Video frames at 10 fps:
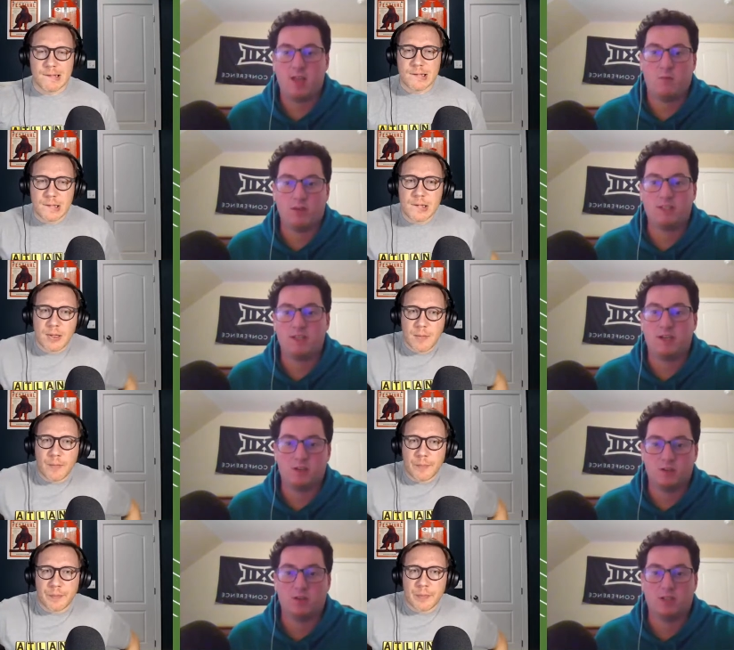Speaker 1: Hey, what does he
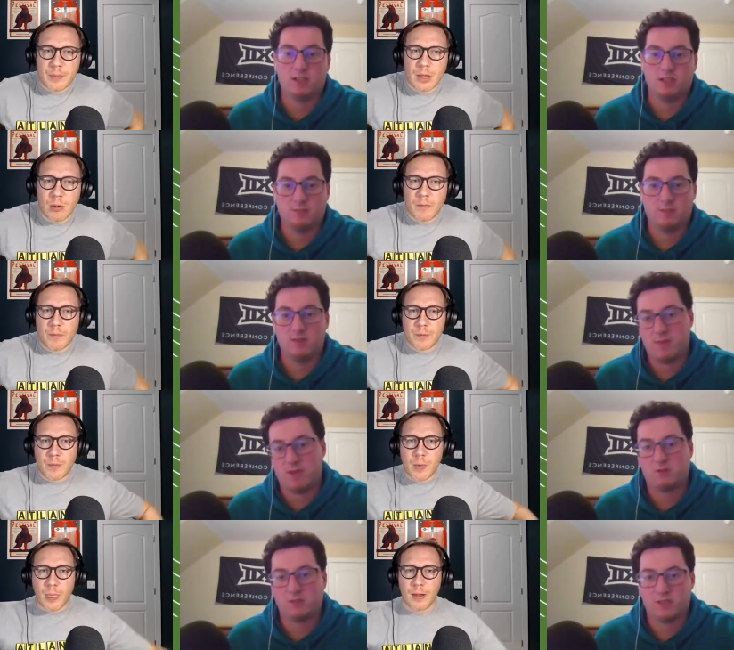need to do to get to the, the
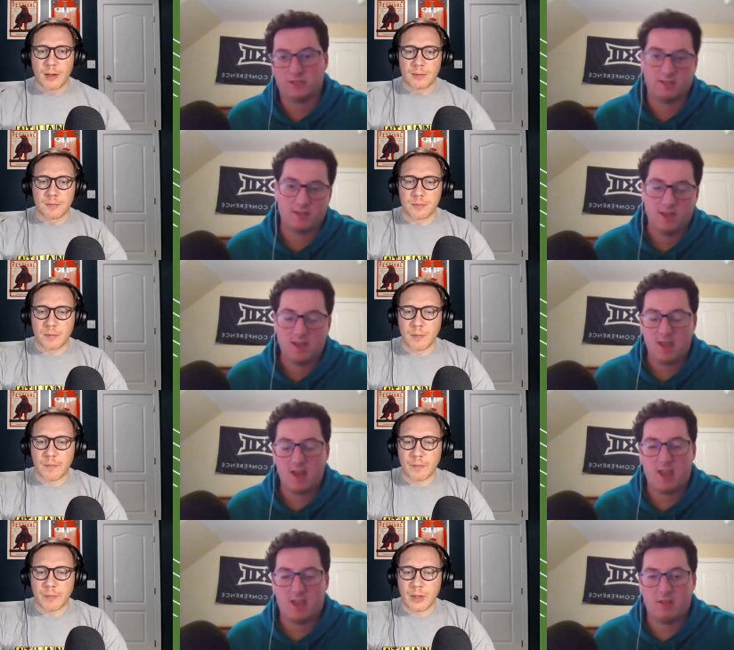major leagues
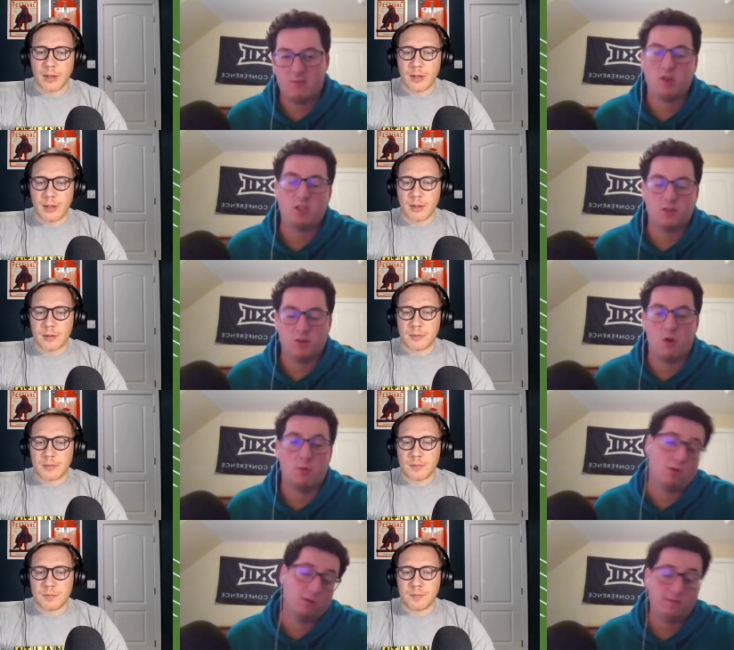in a relatively
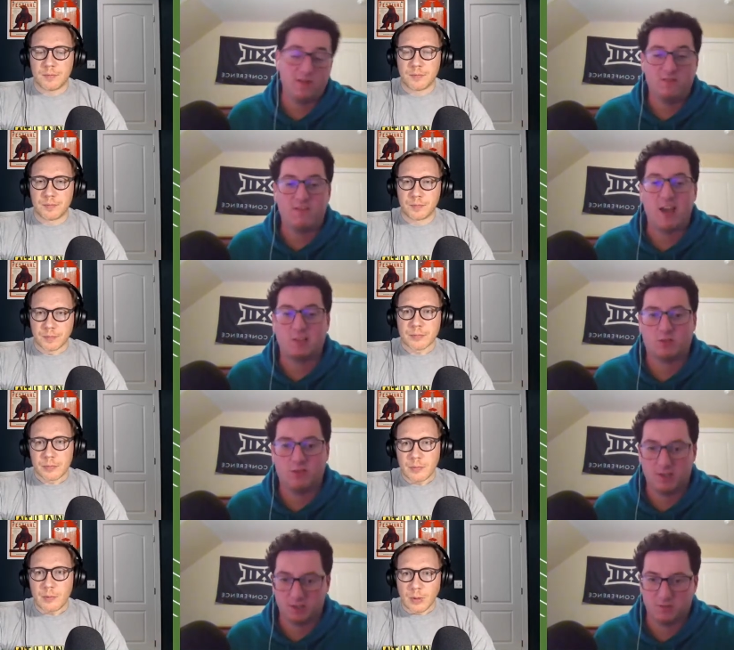normal or even faster
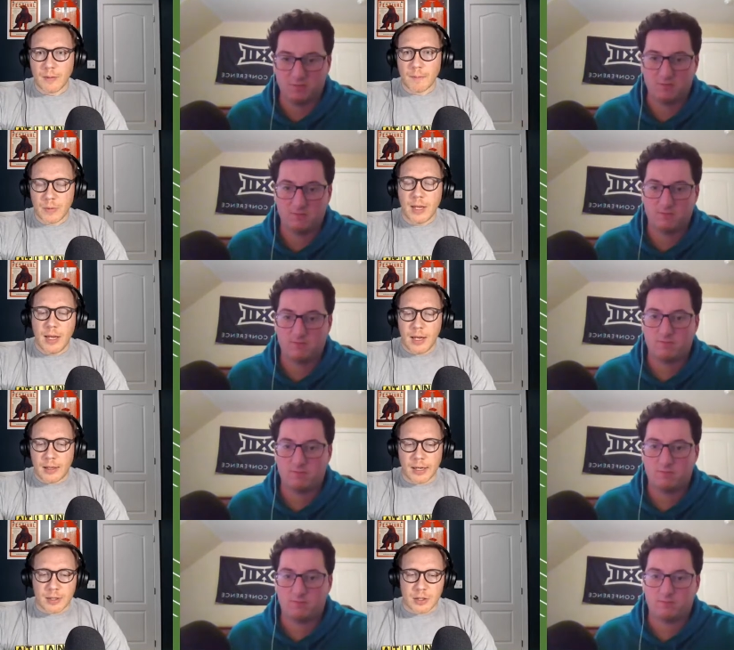fashion?
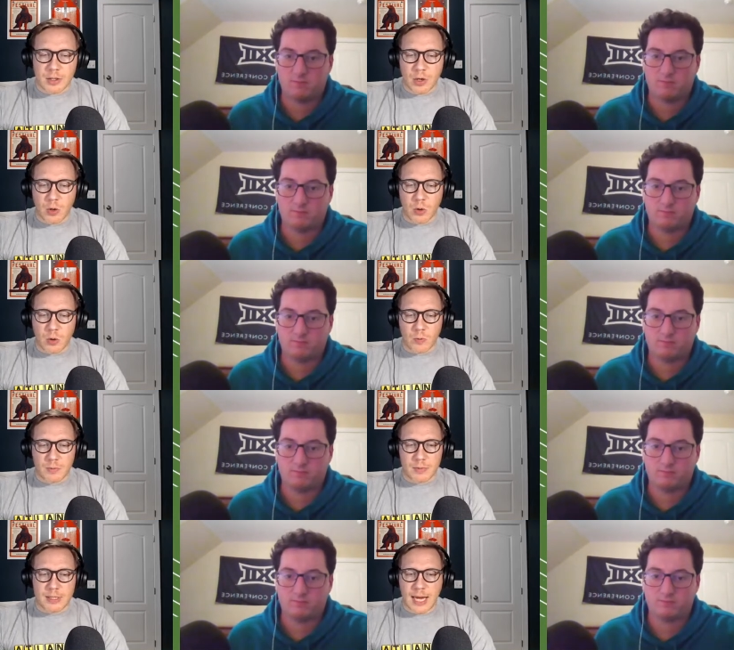
Speaker 2: Okay, so
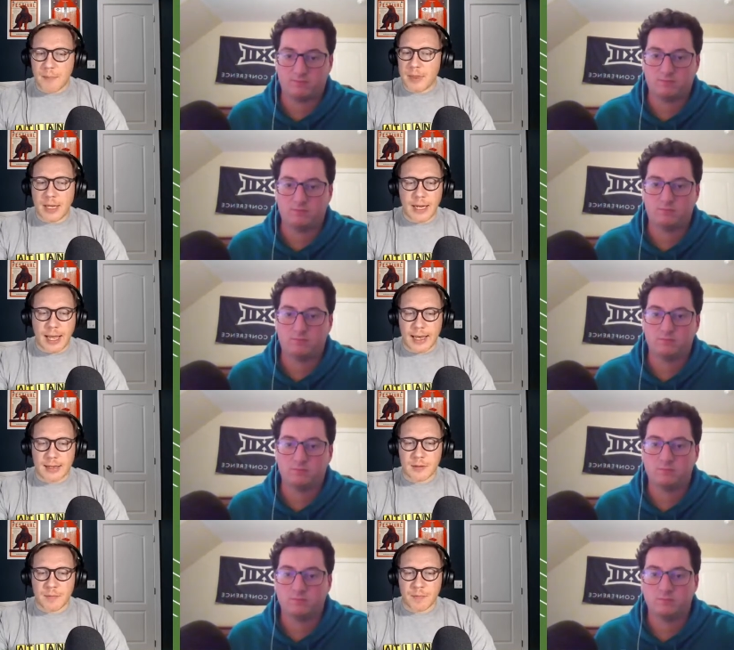same thing
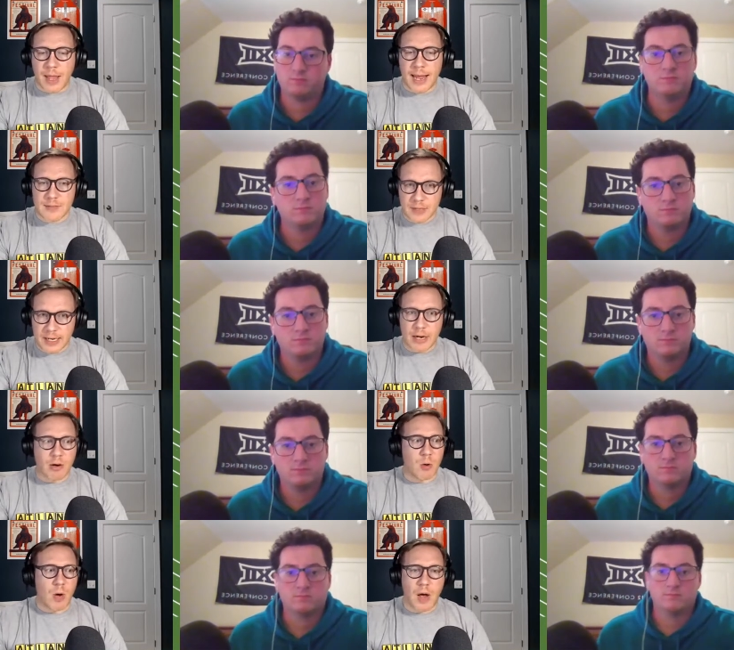as as
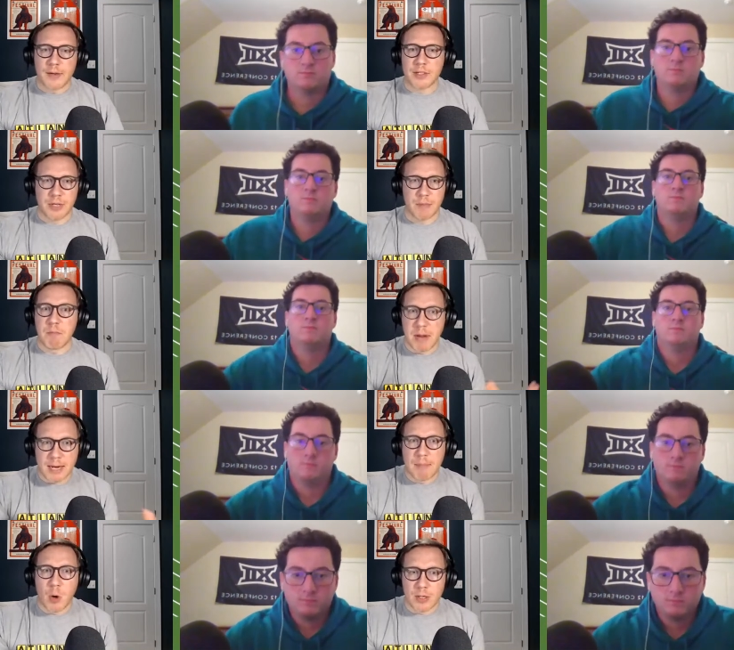Vaquero, obviously
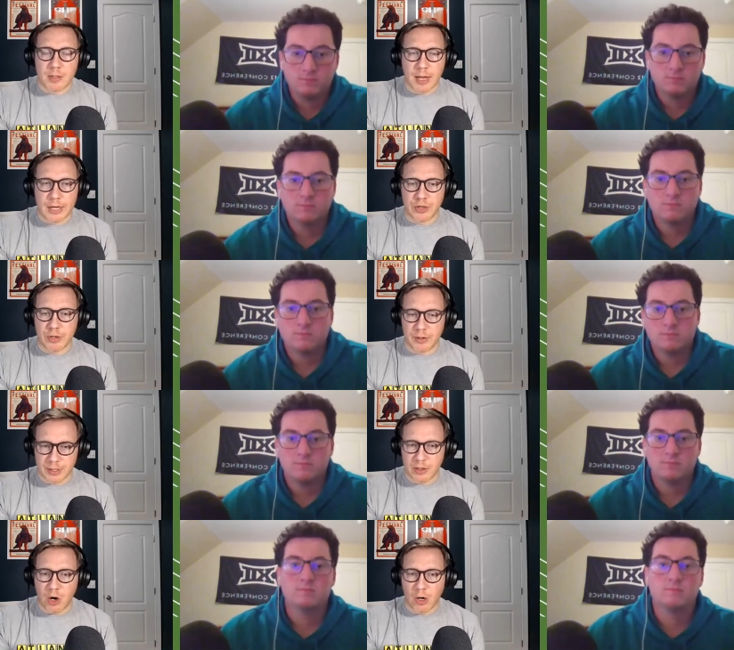big bonus last year, the
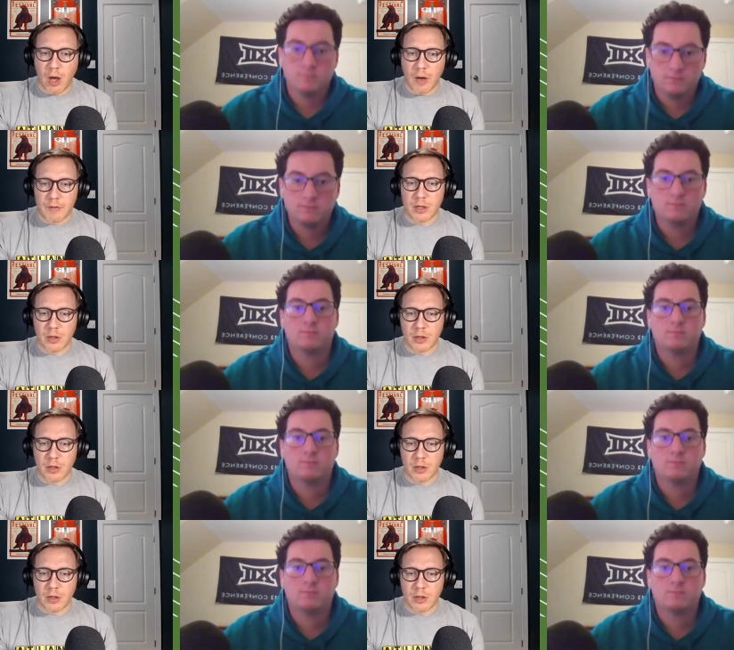star of the